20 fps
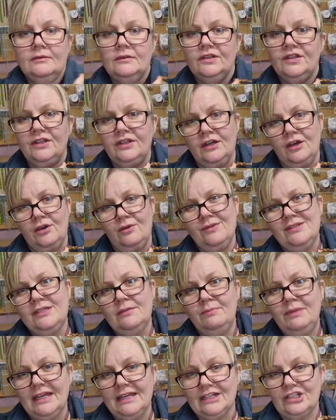you know, it's a
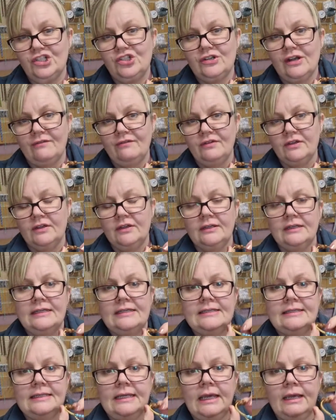bit extravagant,
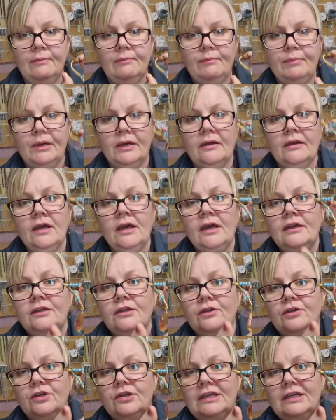isn't it? But
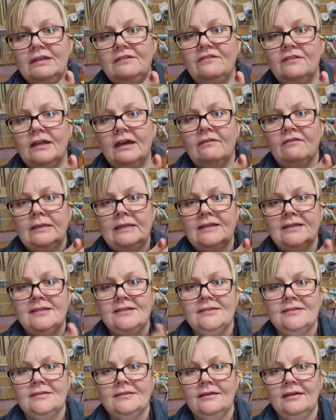you could even have it
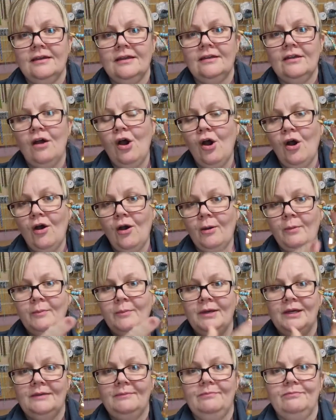as an arm
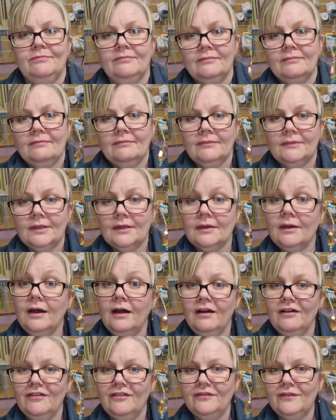
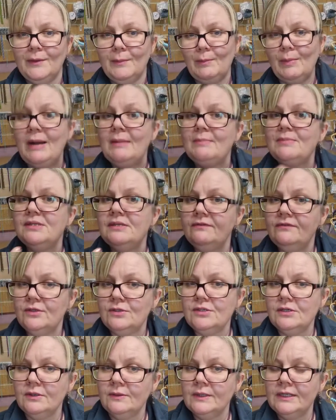cuff. Perhaps if you're
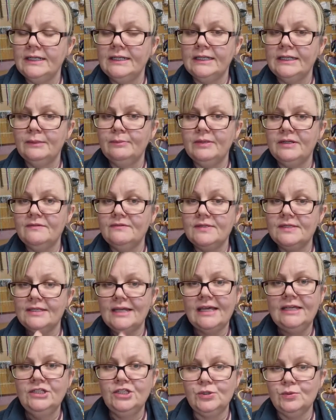doing a little bit of
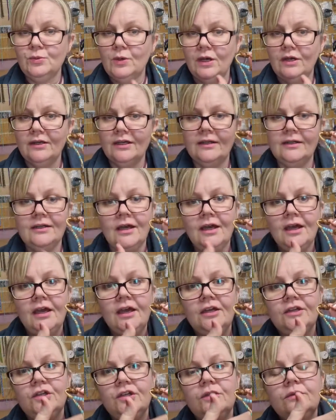stage work and
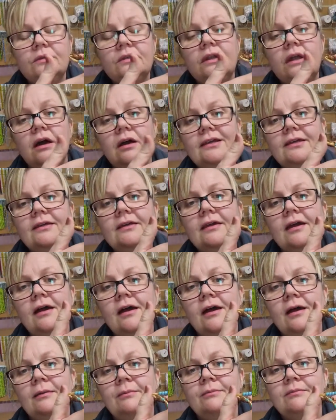you'd like
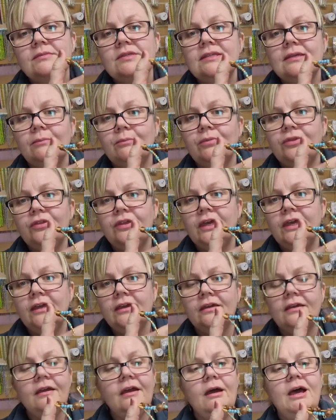something
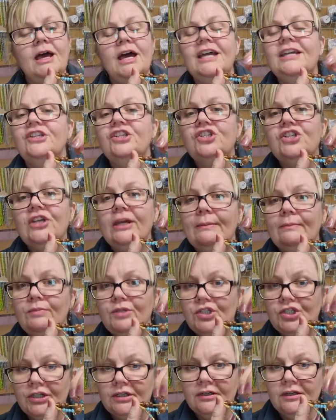
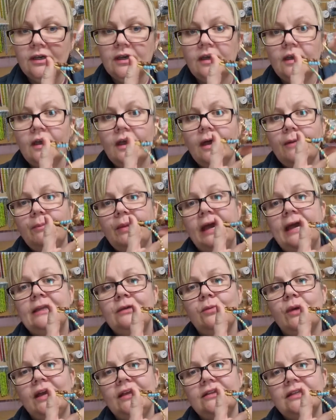Egyptian. But
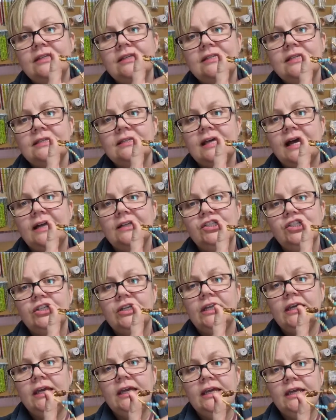anyway, this is
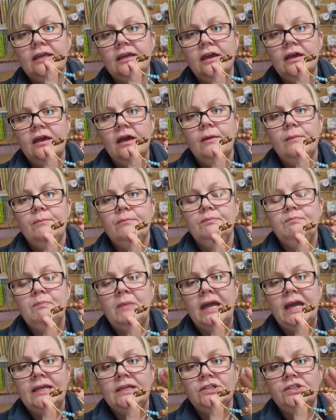actually
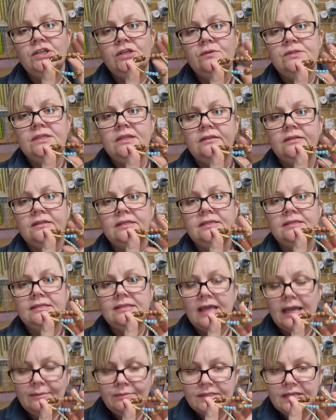made using the
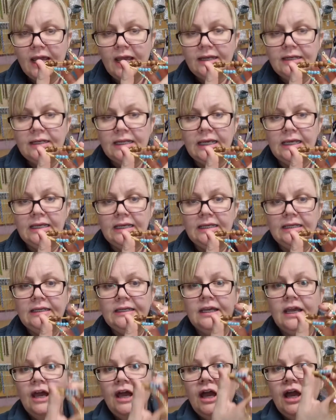same technique,
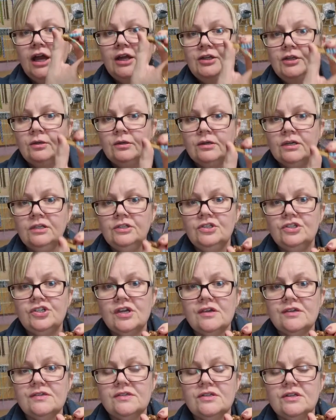and you can
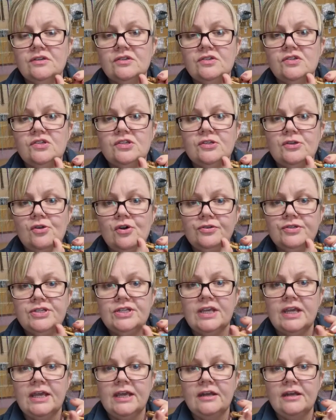just slot
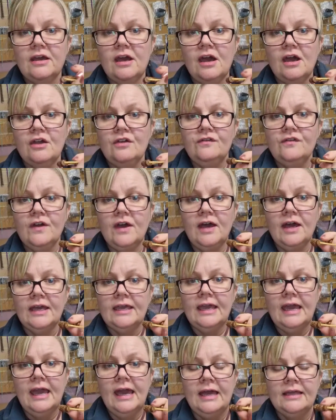it over a
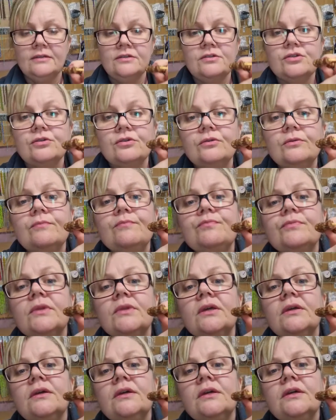candle.
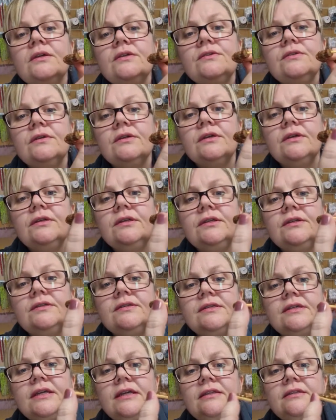So can you
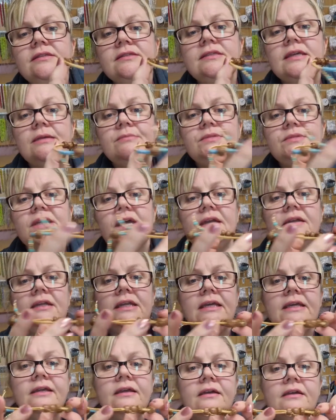see the same
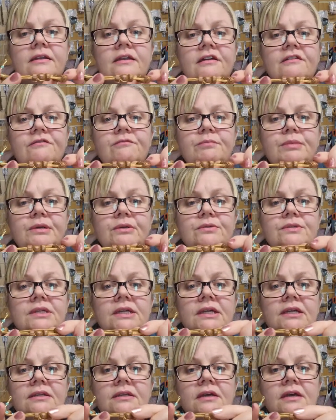technique? And I've built
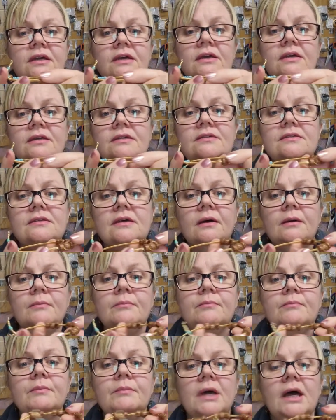in
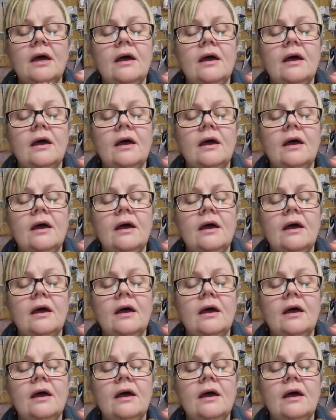some